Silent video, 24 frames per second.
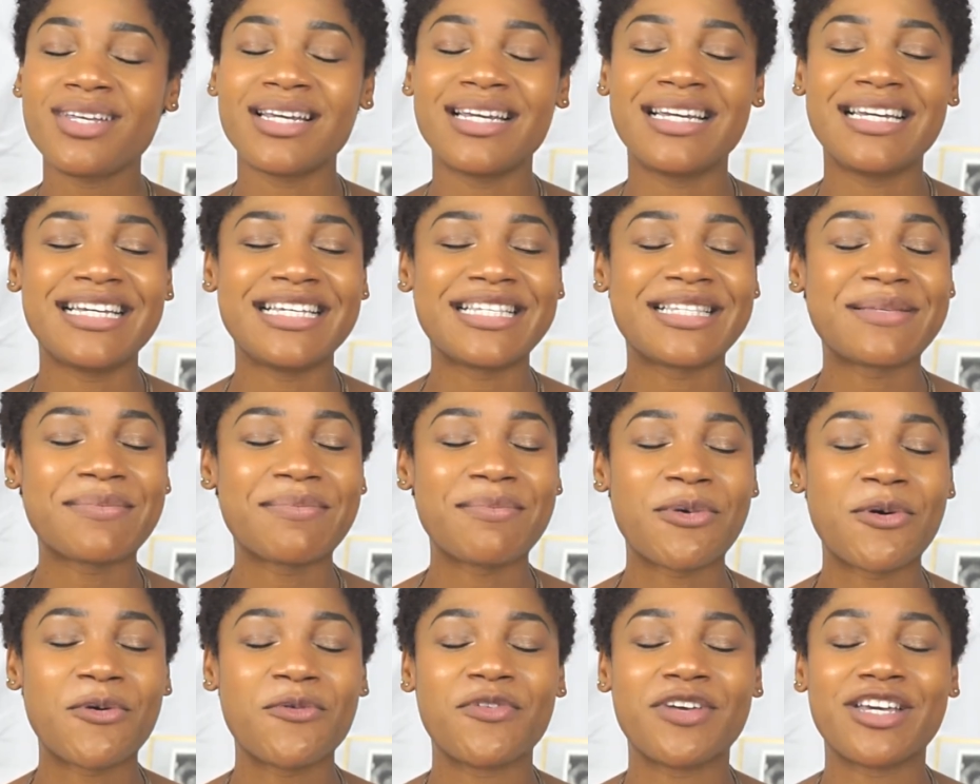He's
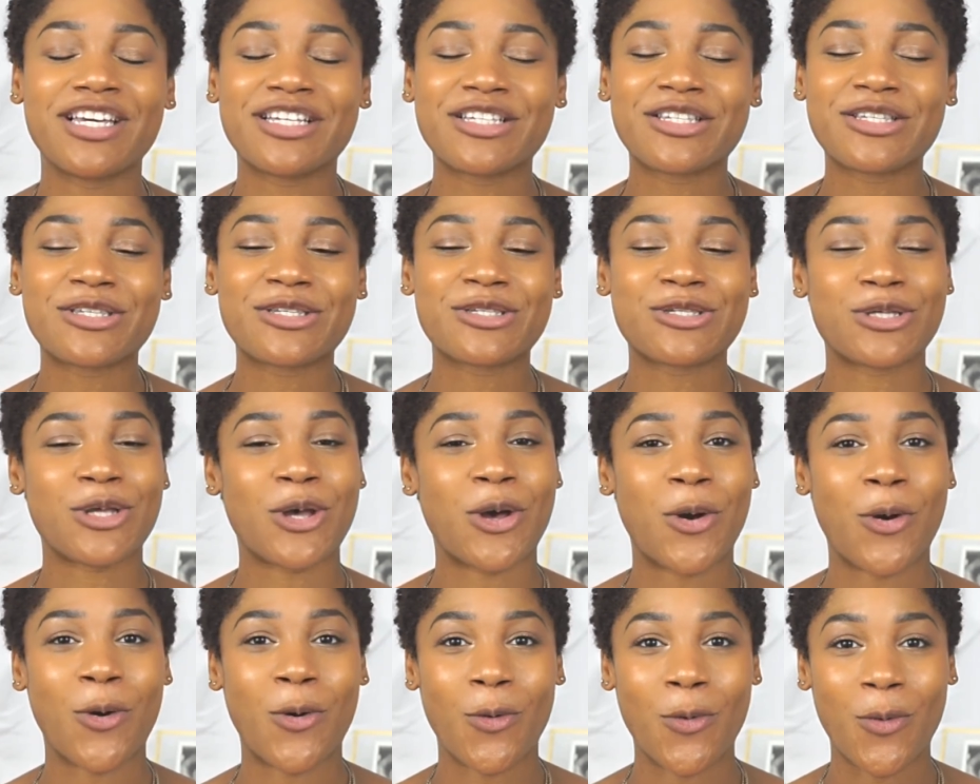moving
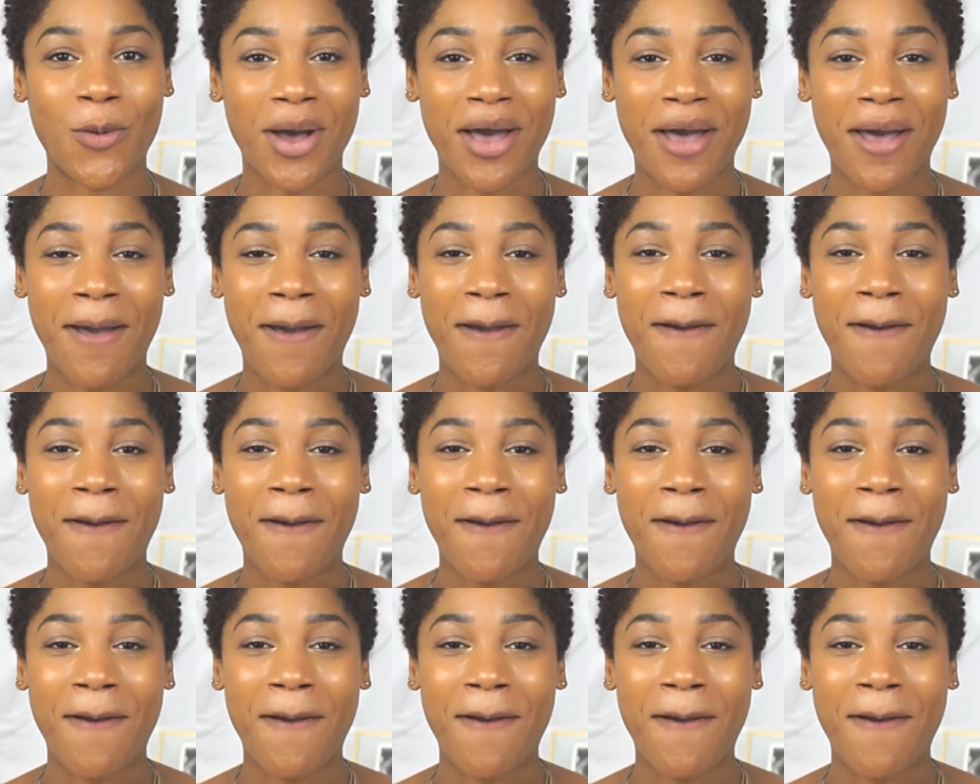so